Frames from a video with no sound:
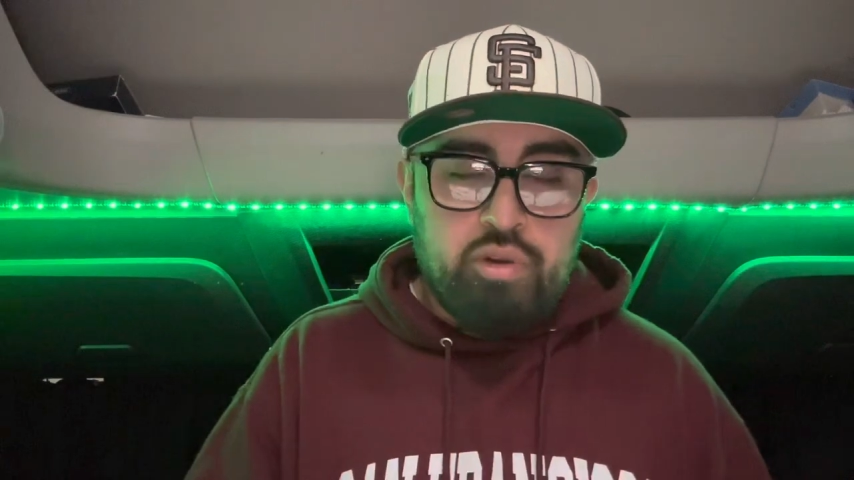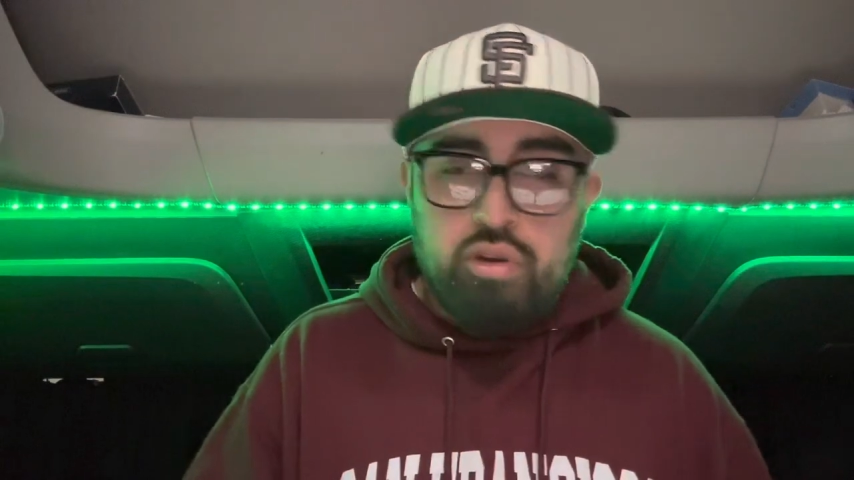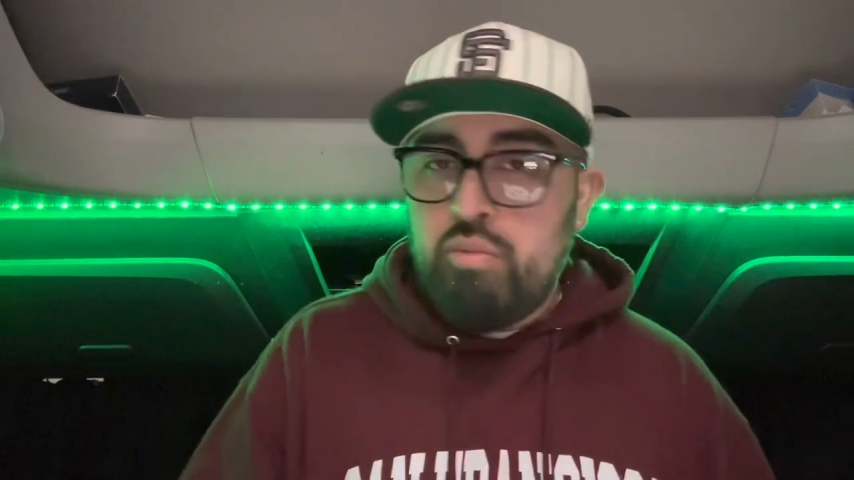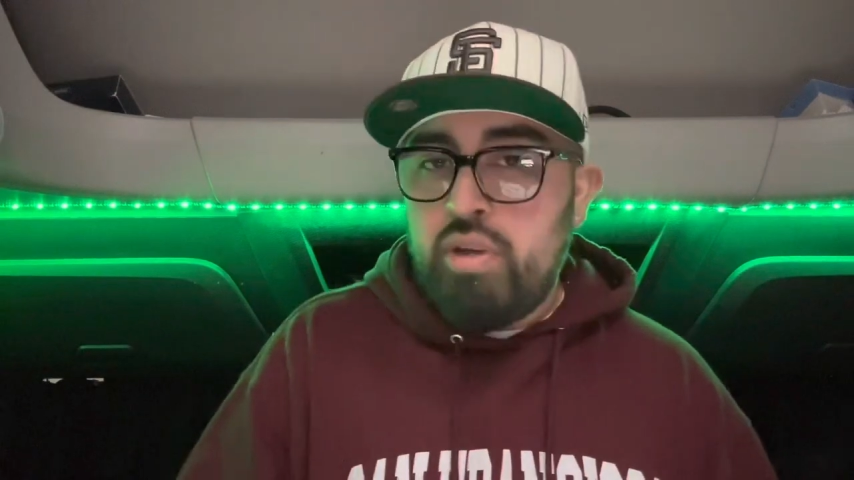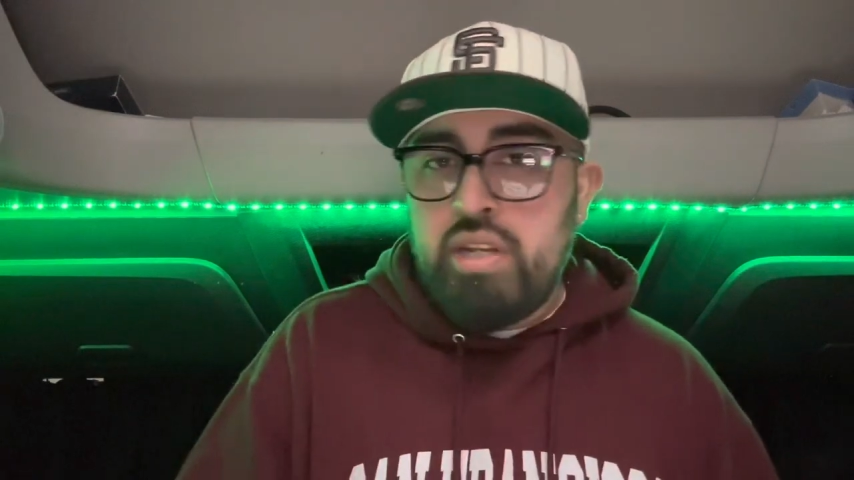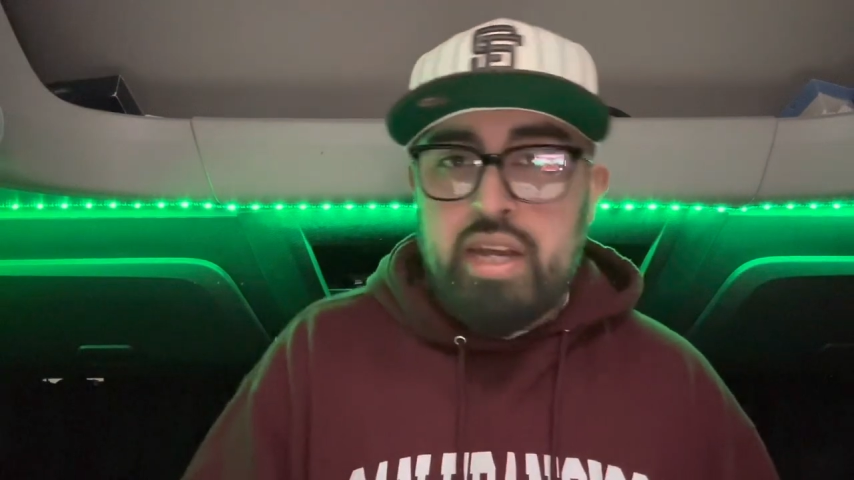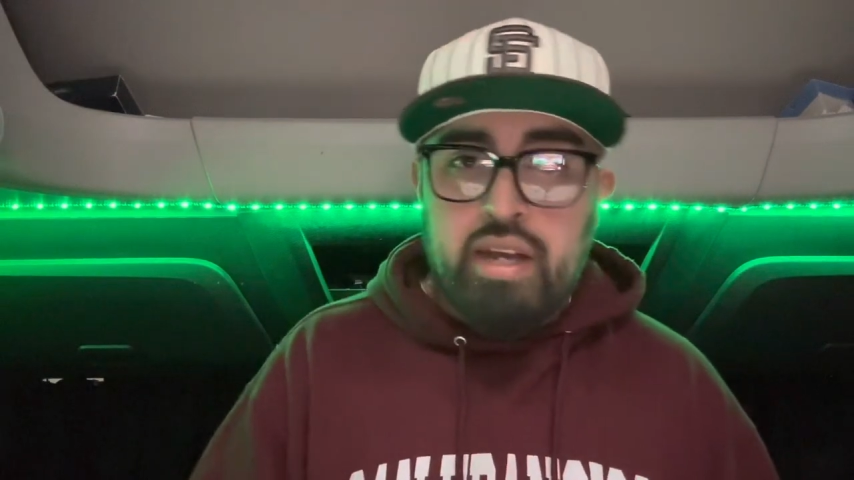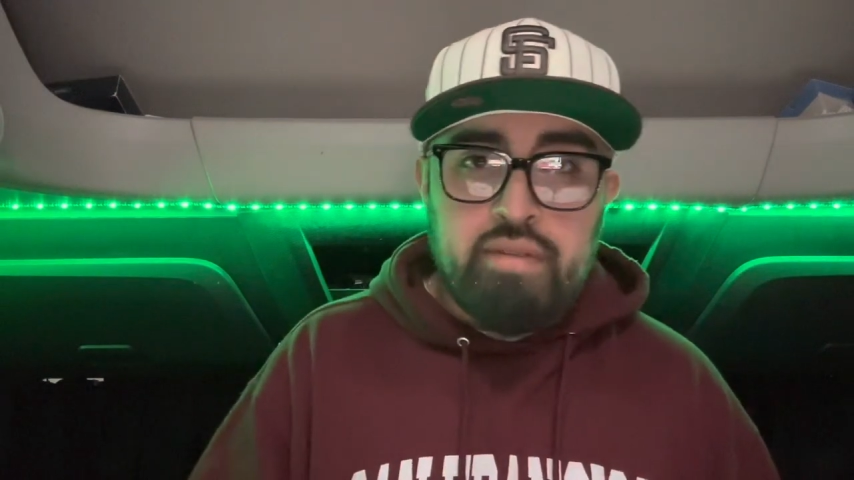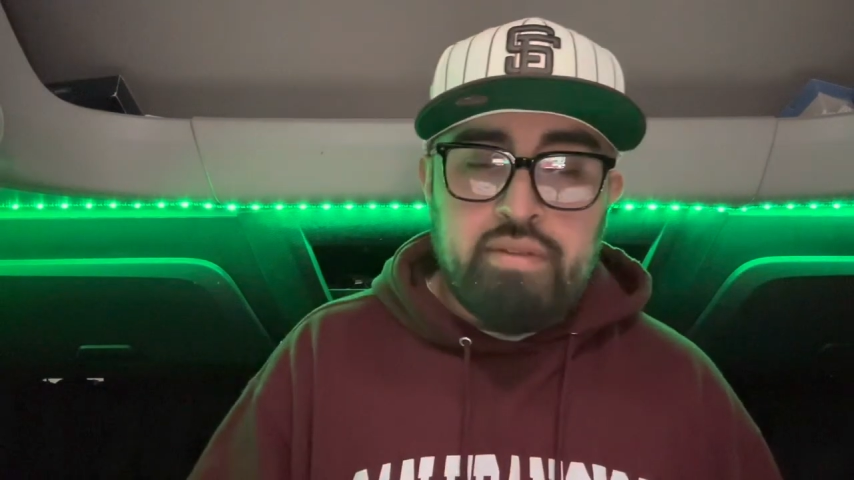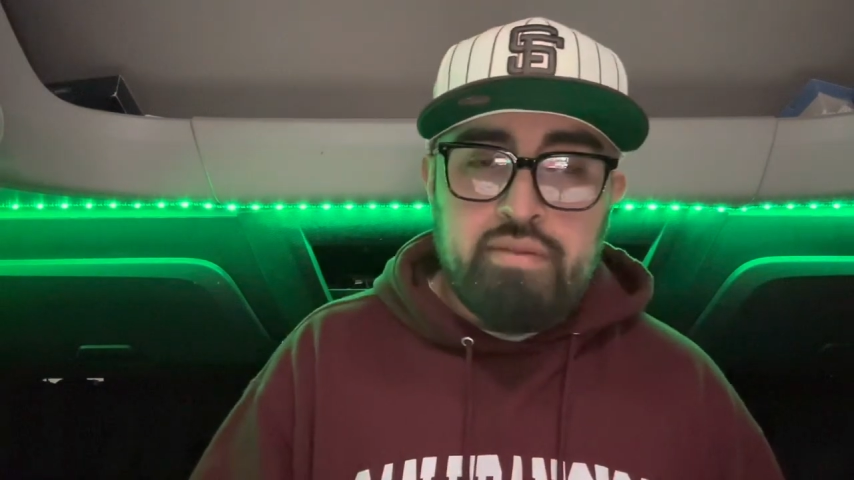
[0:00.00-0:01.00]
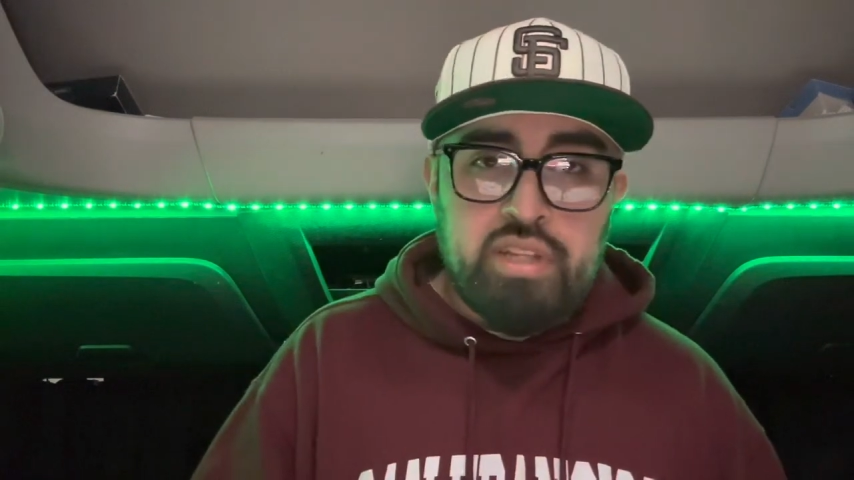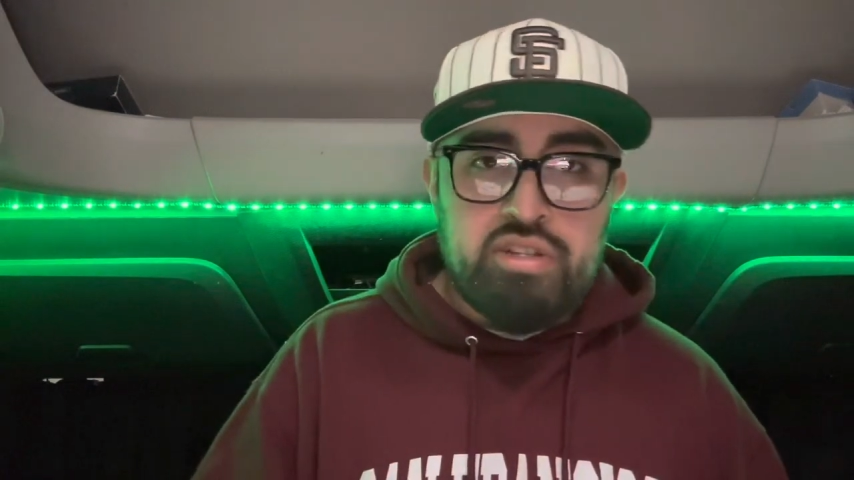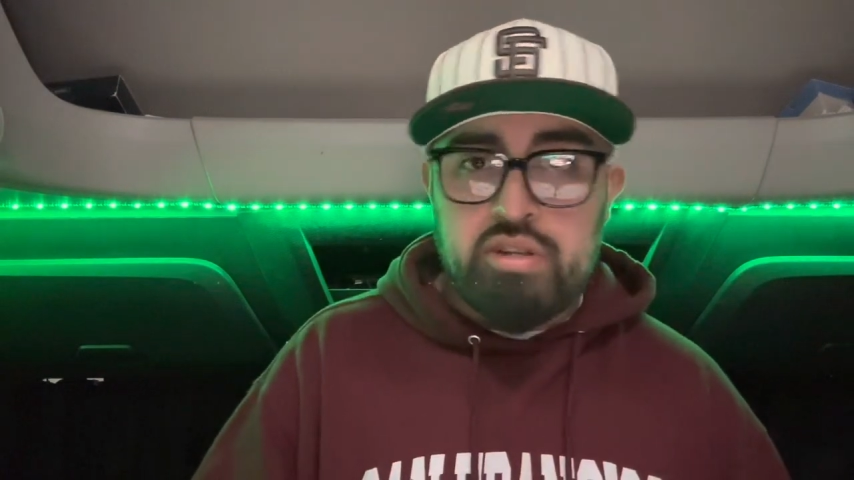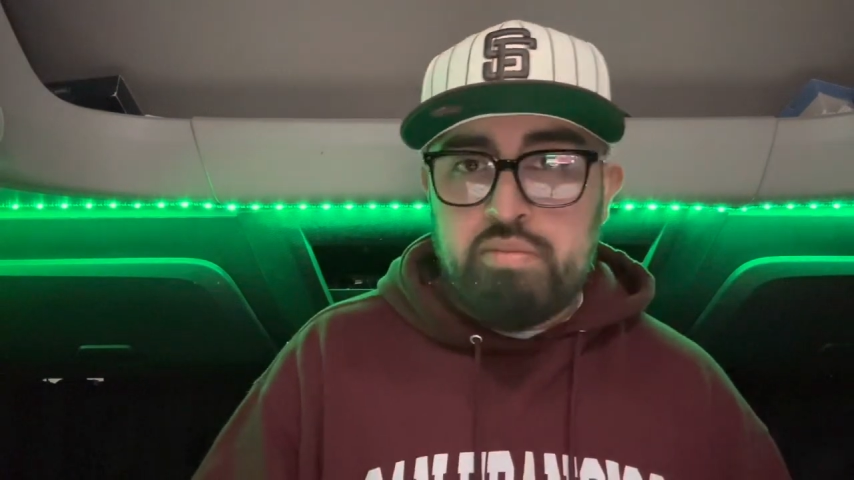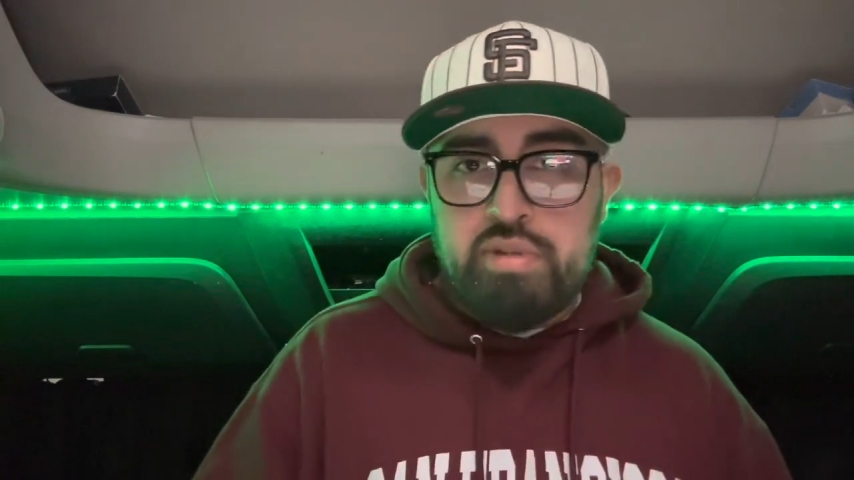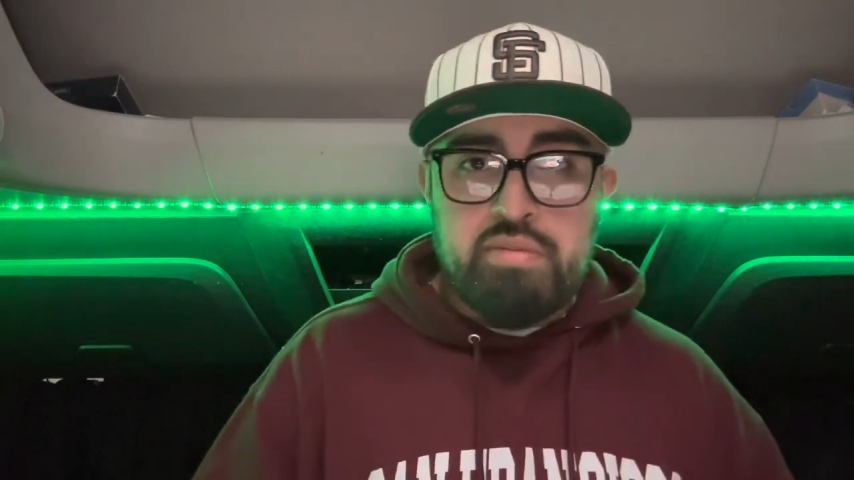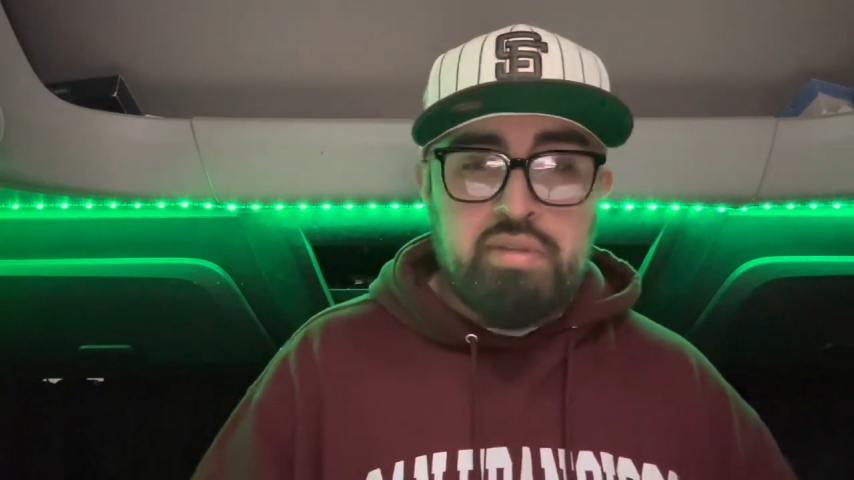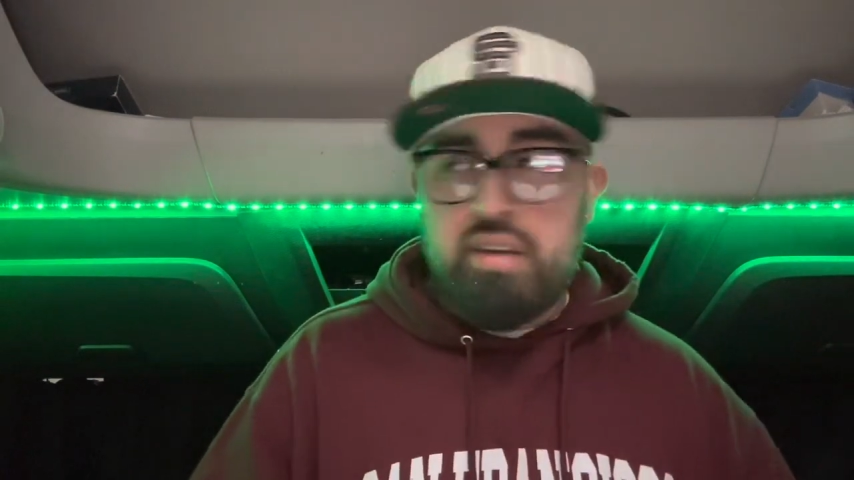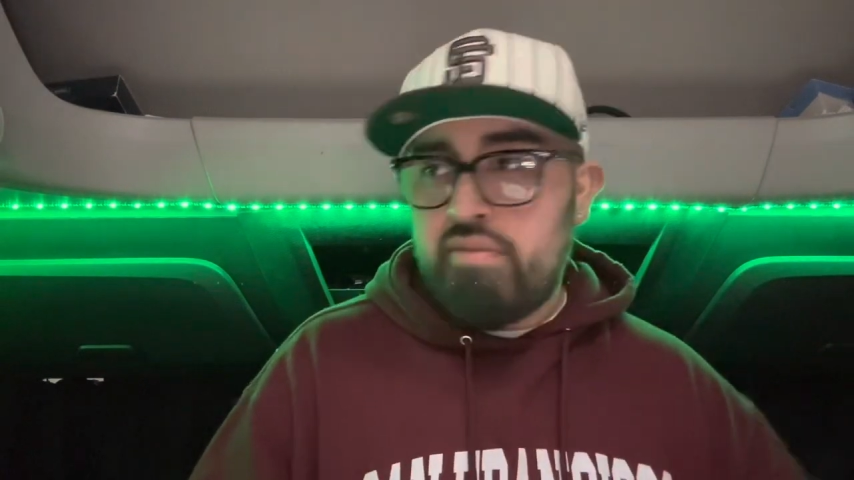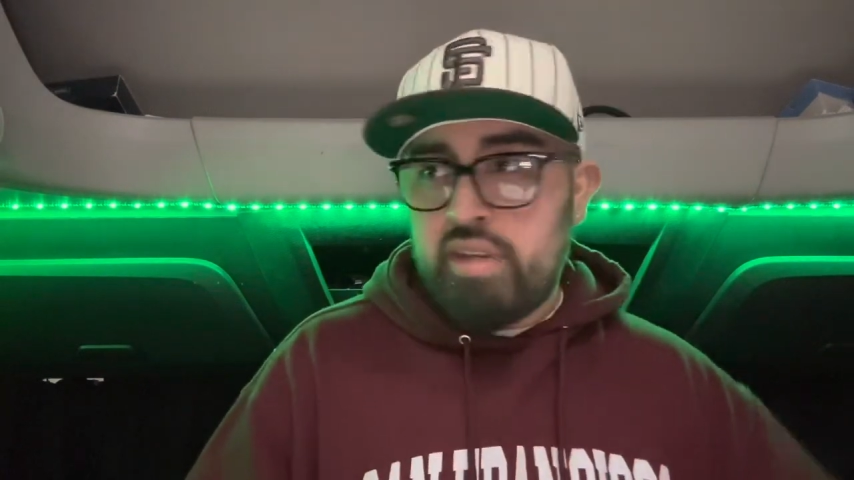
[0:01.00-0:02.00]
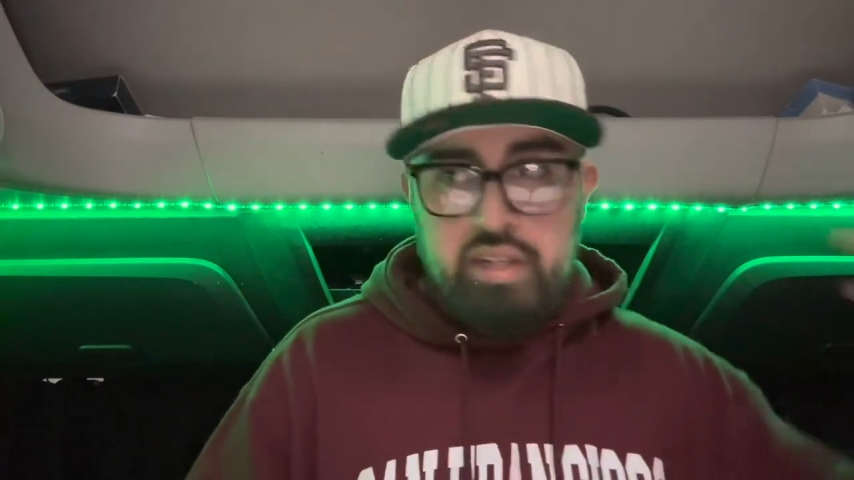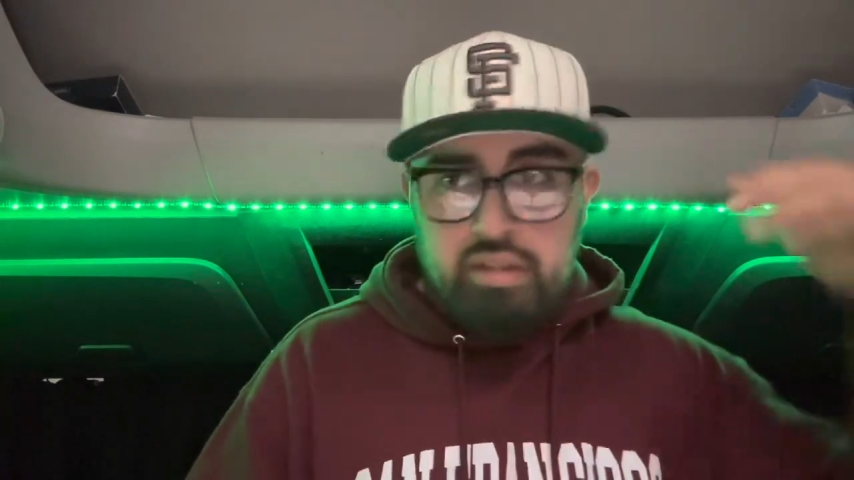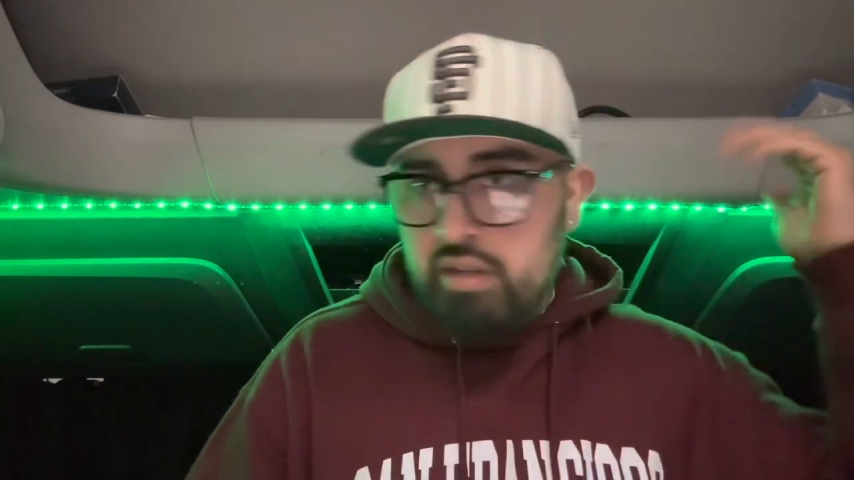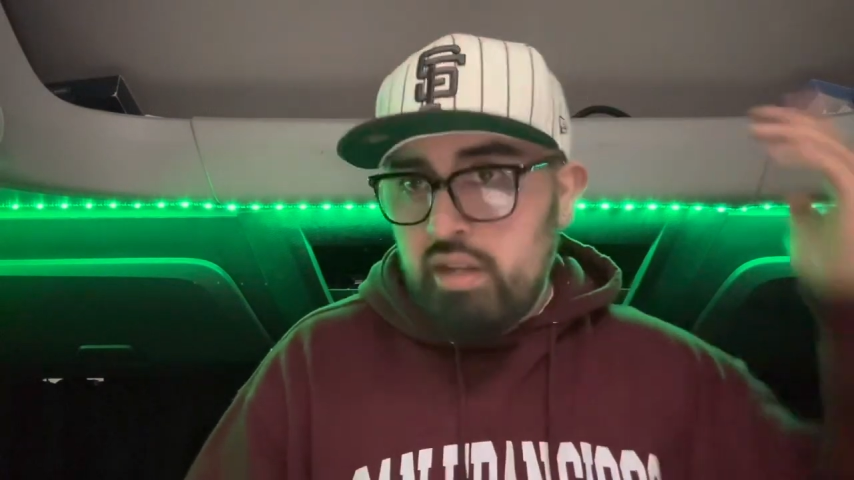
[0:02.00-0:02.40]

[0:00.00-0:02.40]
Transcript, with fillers: or one day off if they start to piss me off and I can